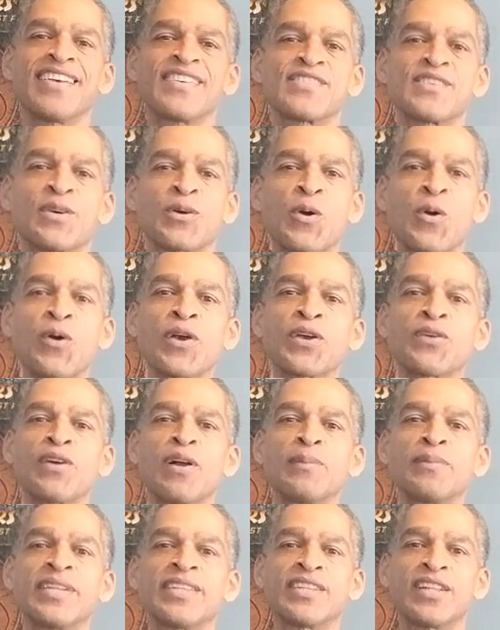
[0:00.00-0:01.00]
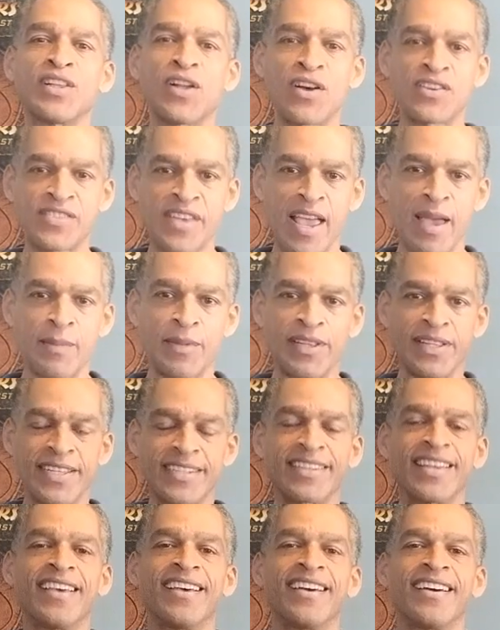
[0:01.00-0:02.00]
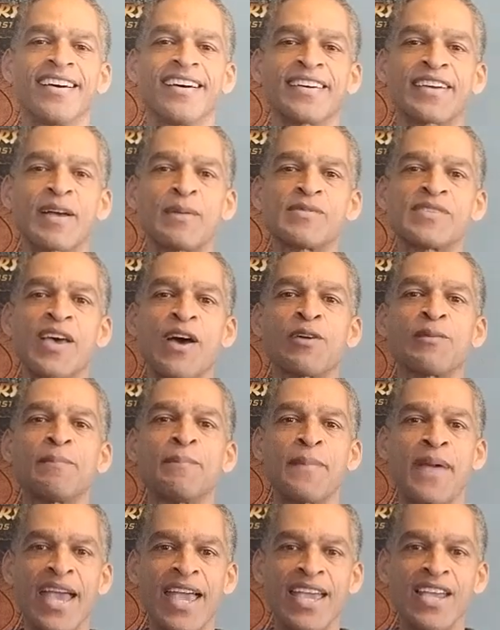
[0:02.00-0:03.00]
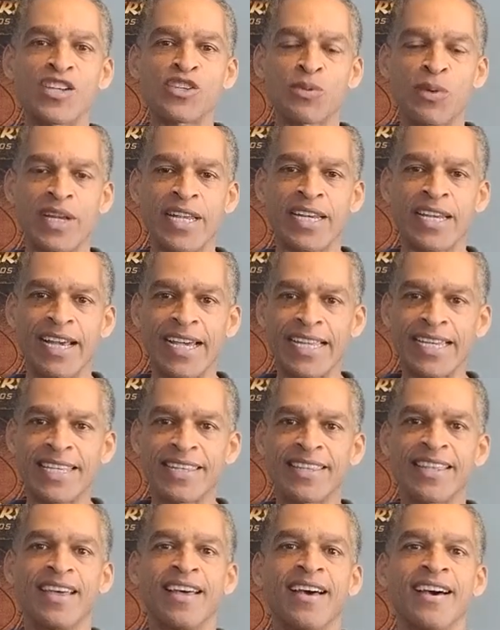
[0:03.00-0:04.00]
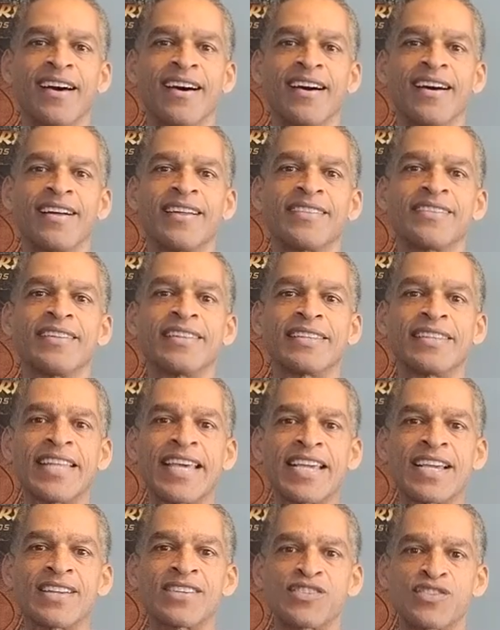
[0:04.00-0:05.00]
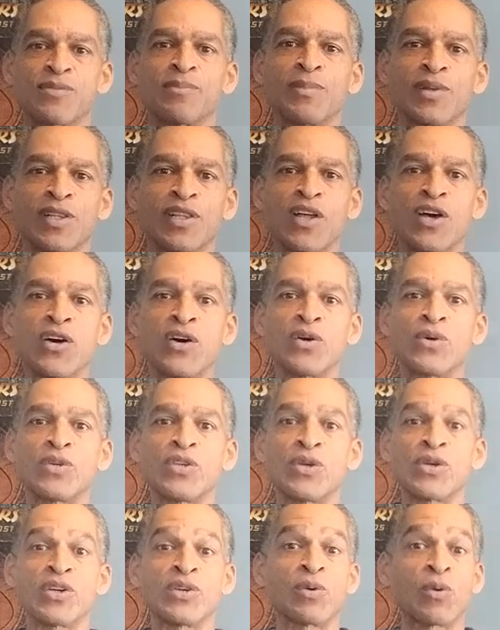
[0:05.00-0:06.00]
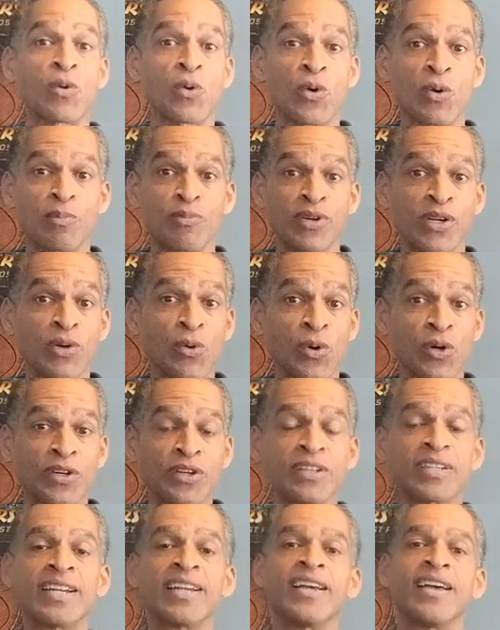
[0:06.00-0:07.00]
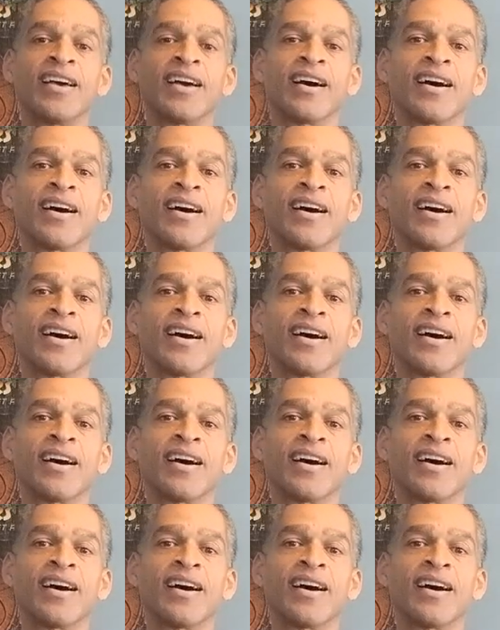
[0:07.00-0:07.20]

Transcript: So Corey Crumbly and the Lost Amulet comes out May 29th. The links below, you can pre-order.